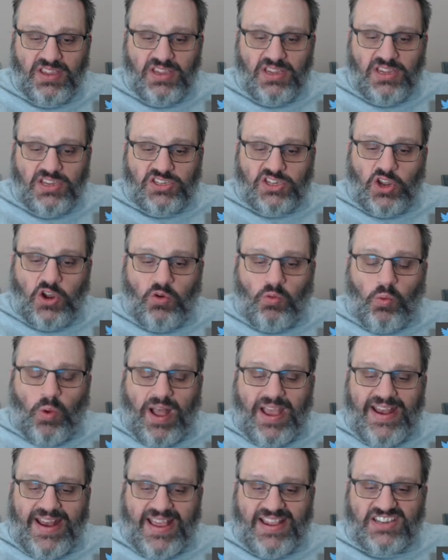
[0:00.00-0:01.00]
So
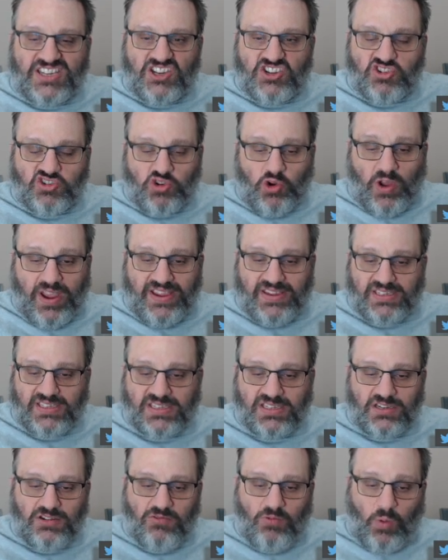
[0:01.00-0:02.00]
white has a choice.
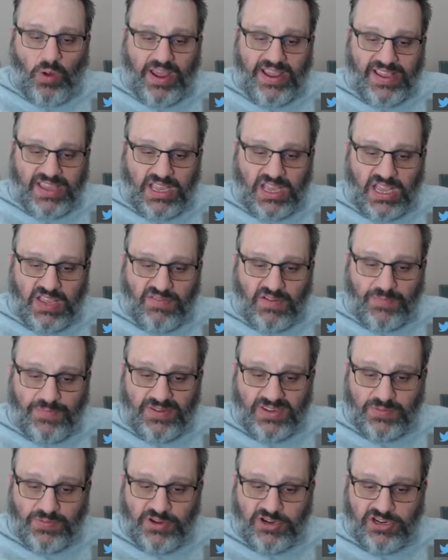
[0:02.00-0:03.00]
White can give up
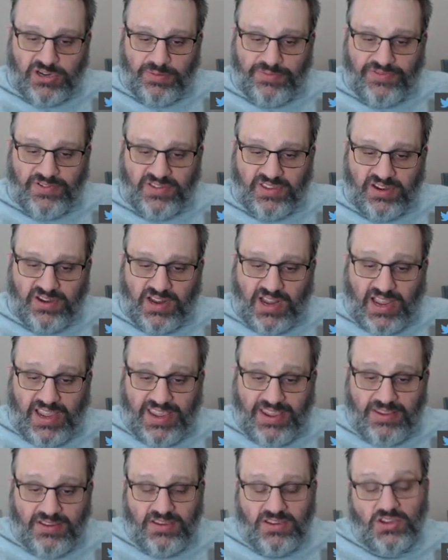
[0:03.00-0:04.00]
his bishop for the
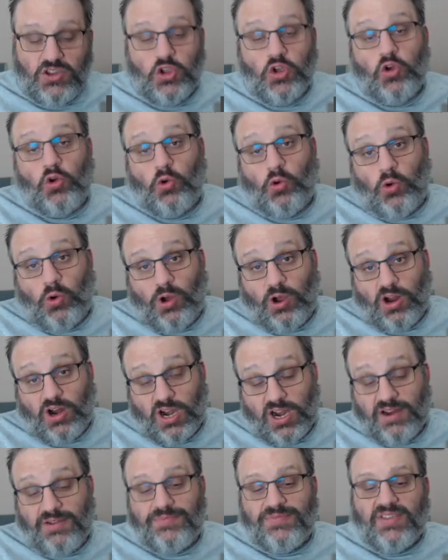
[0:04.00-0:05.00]
knight,
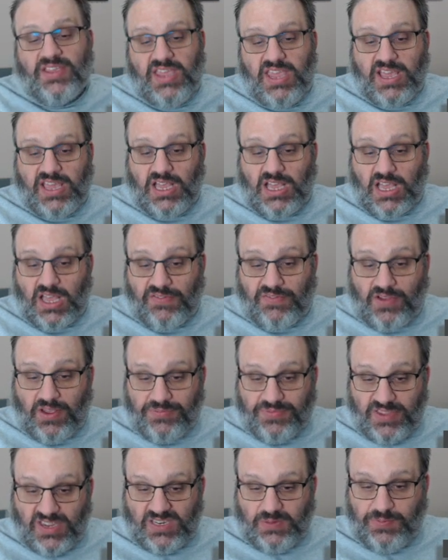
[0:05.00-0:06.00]
or he can give up
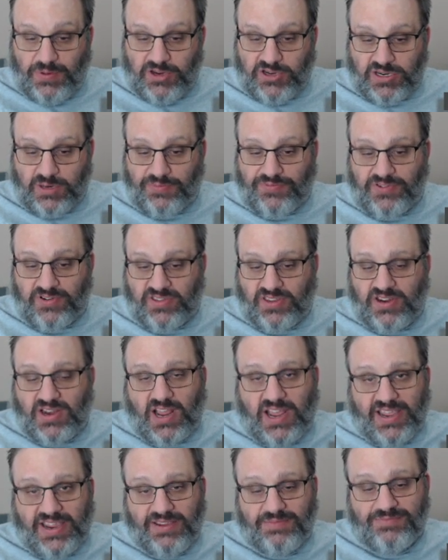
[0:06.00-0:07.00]
this bishop for the
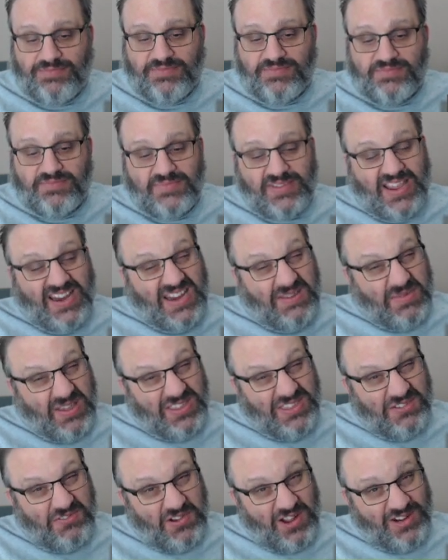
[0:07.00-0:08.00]
knight. And he made
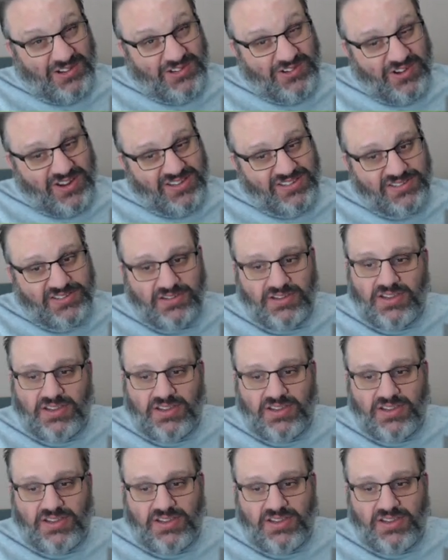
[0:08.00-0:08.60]
the wrong choice.